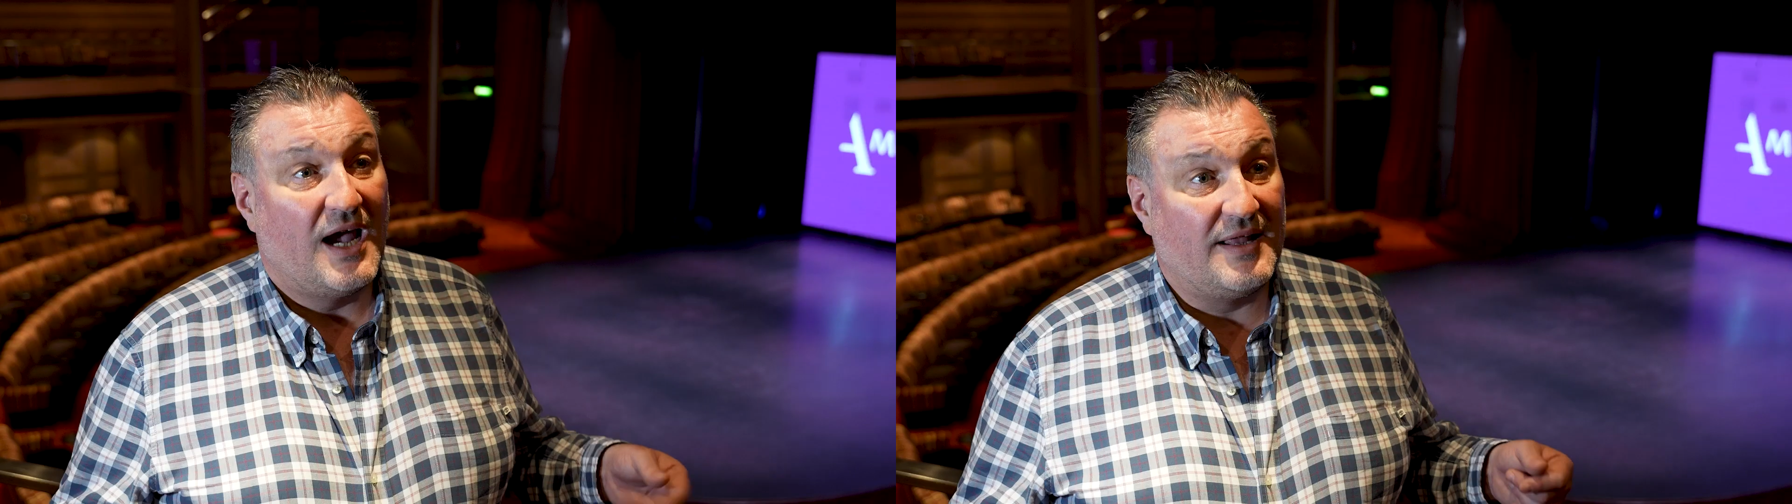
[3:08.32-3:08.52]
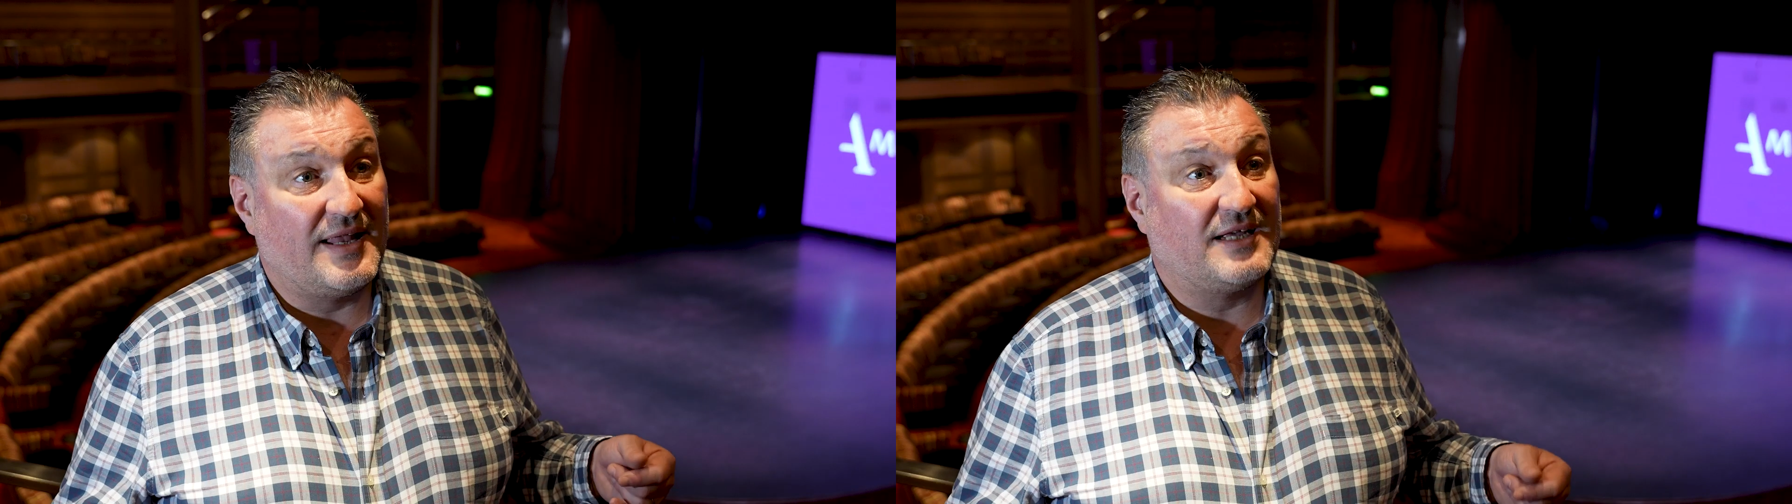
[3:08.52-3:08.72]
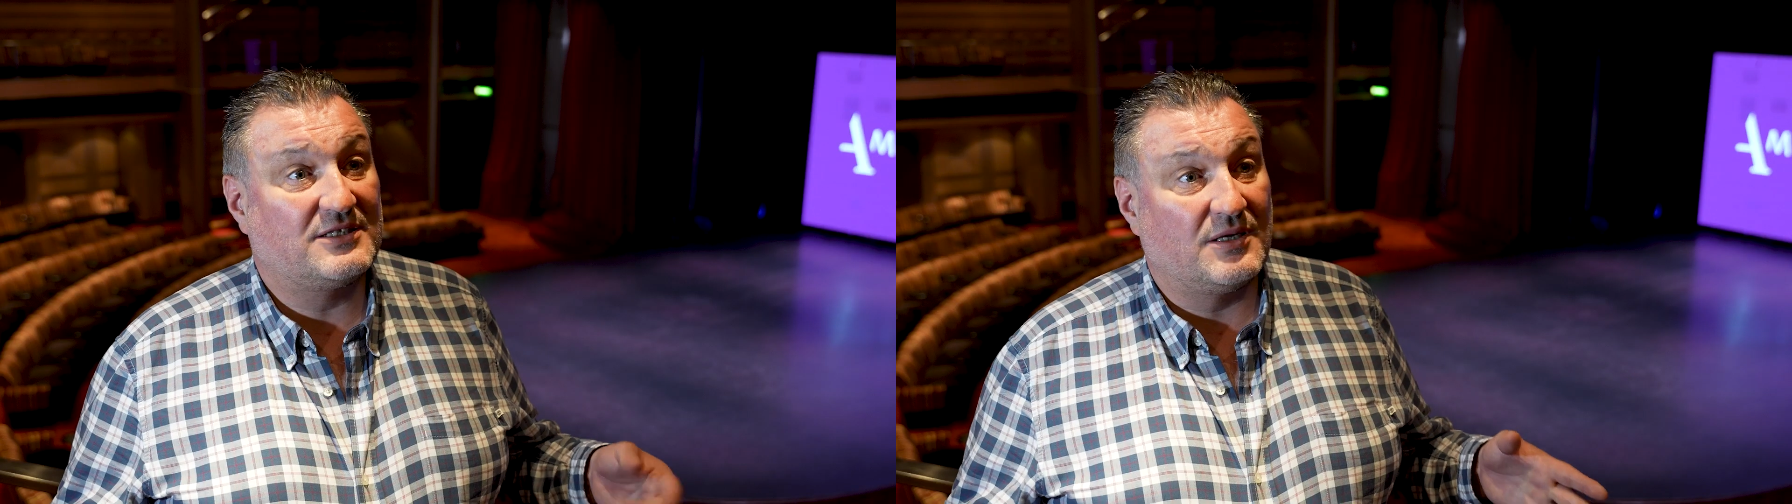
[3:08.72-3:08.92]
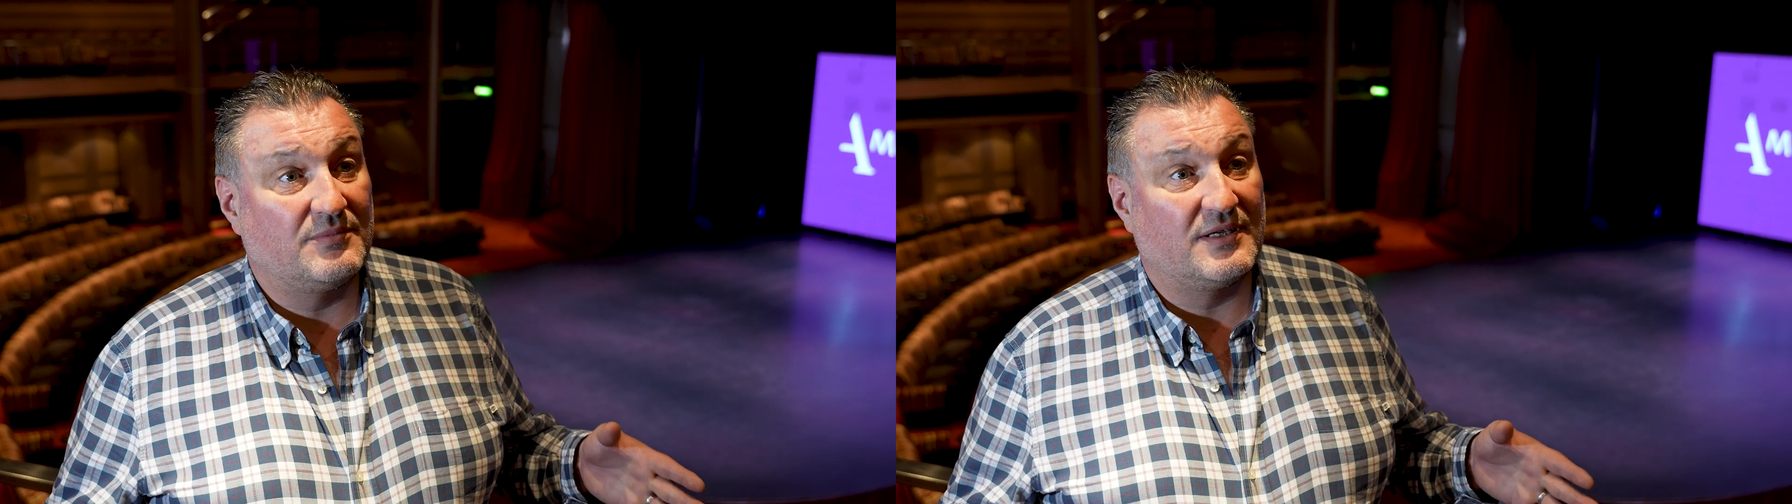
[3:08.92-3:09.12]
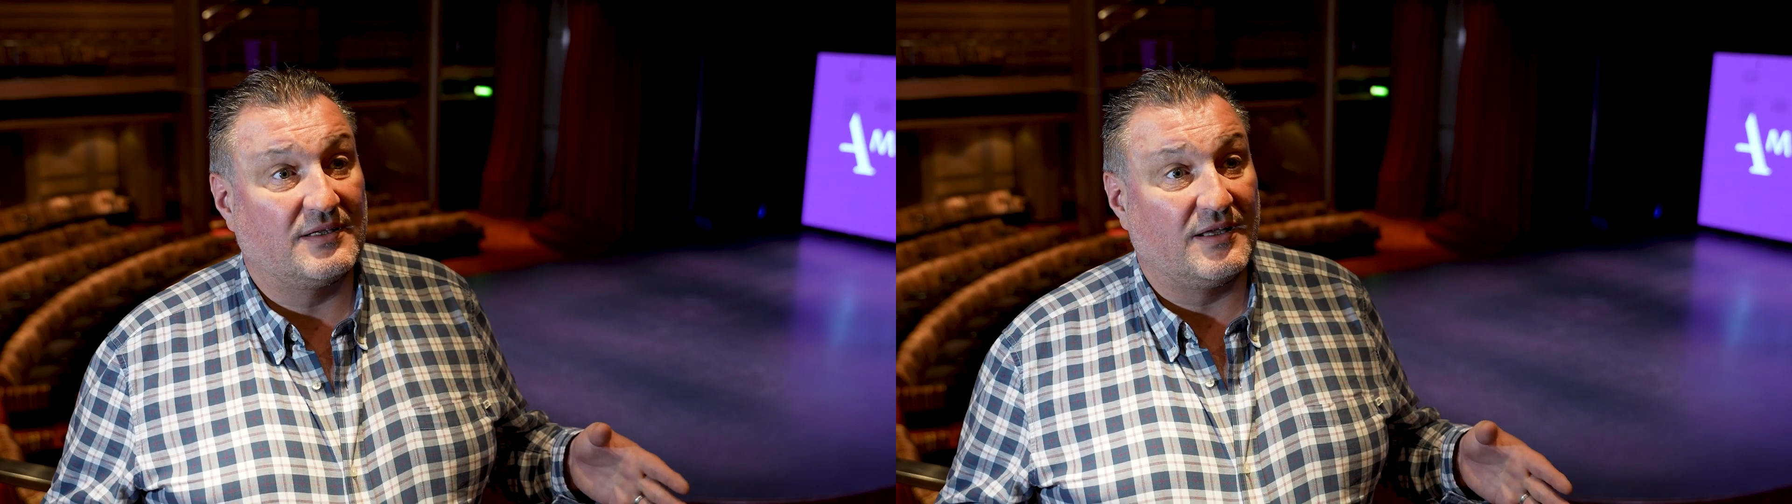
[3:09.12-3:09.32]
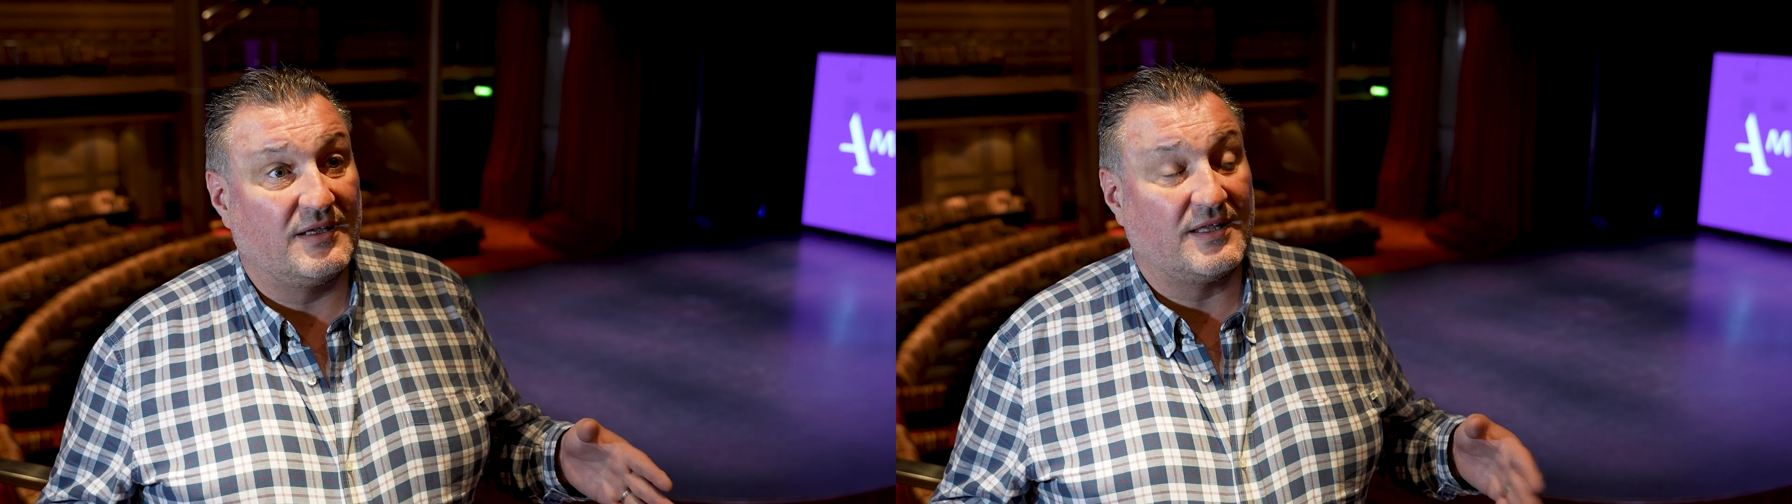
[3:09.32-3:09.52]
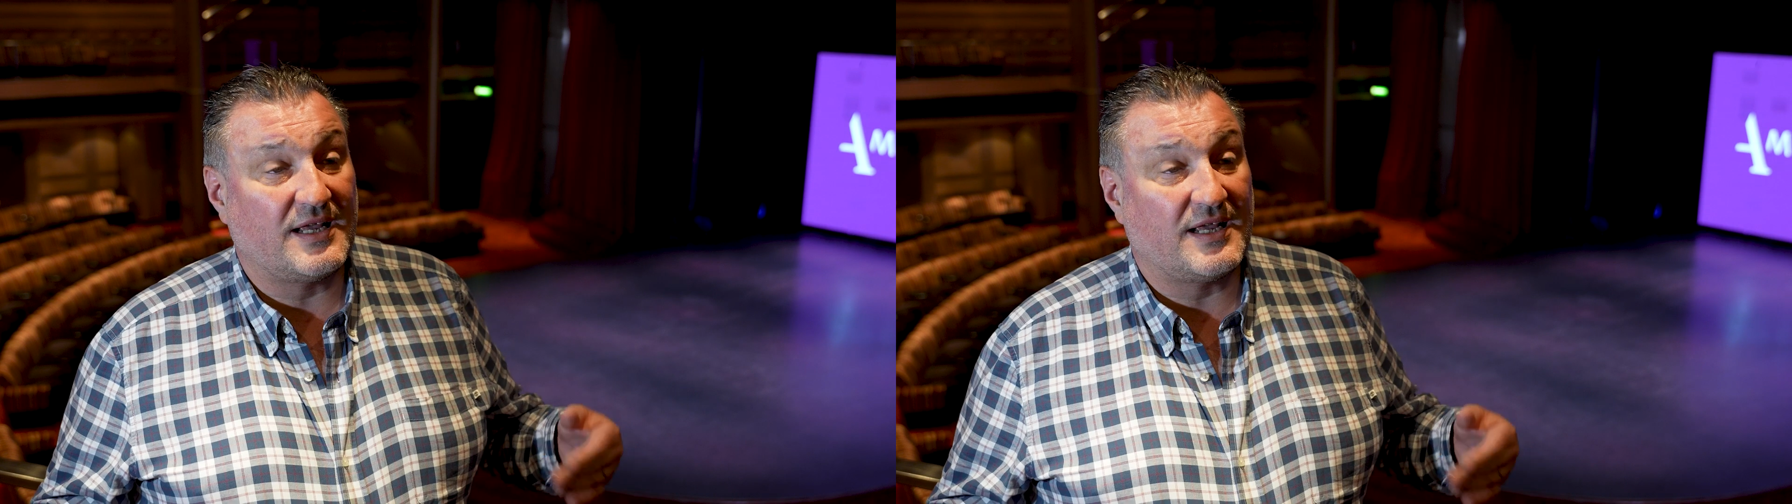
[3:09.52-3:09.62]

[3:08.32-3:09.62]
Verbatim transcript: And that is something that